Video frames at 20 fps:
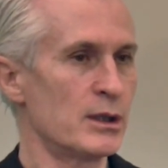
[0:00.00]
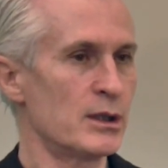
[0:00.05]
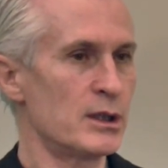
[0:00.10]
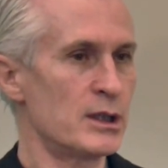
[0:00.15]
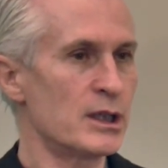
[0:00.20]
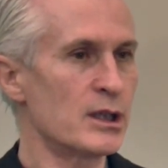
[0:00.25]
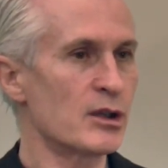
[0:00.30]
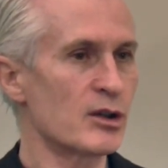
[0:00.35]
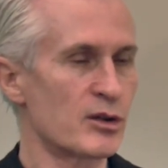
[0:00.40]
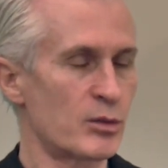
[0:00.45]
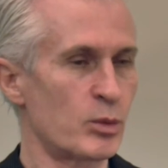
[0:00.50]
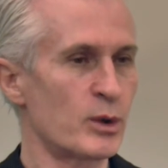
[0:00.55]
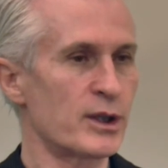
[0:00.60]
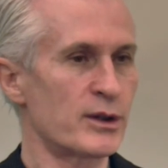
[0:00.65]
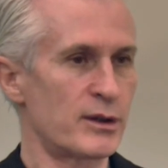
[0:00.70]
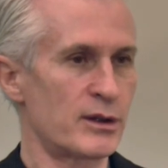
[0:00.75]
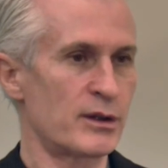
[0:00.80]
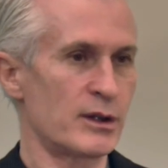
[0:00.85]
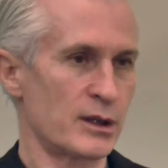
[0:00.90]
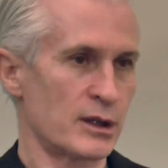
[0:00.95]
deals with
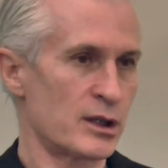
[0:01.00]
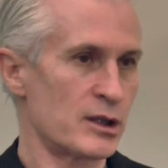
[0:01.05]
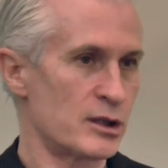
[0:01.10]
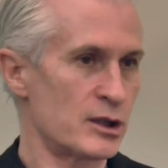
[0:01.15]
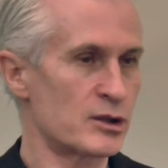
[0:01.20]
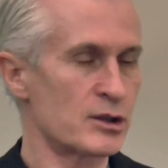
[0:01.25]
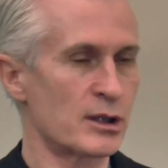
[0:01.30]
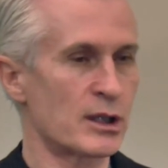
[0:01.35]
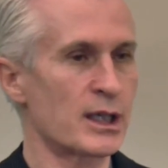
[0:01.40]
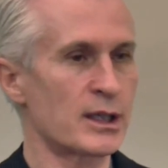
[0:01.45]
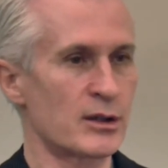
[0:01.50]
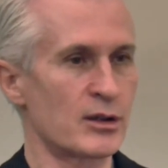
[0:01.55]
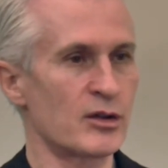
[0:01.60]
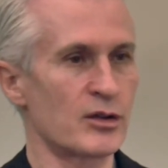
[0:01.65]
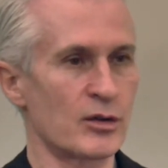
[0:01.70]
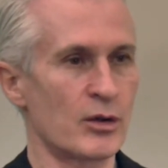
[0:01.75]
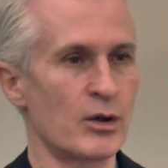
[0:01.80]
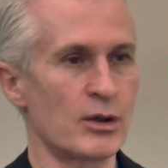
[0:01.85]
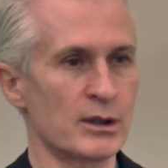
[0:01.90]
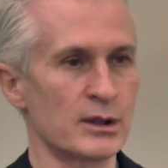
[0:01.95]
a condition like
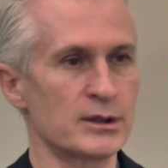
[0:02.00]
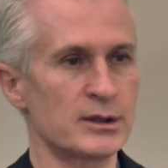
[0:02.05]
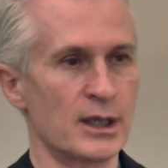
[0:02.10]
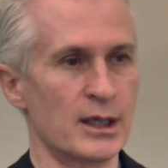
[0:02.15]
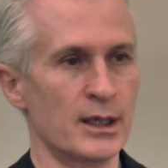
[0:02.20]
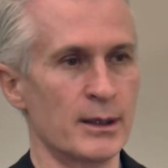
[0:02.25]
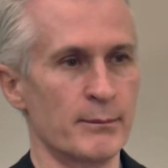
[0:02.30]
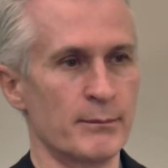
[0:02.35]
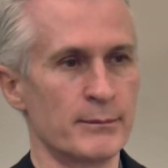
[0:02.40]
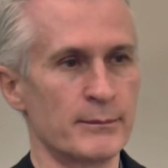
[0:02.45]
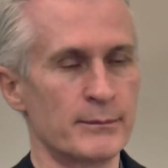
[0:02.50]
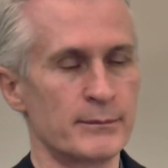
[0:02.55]
this all the time.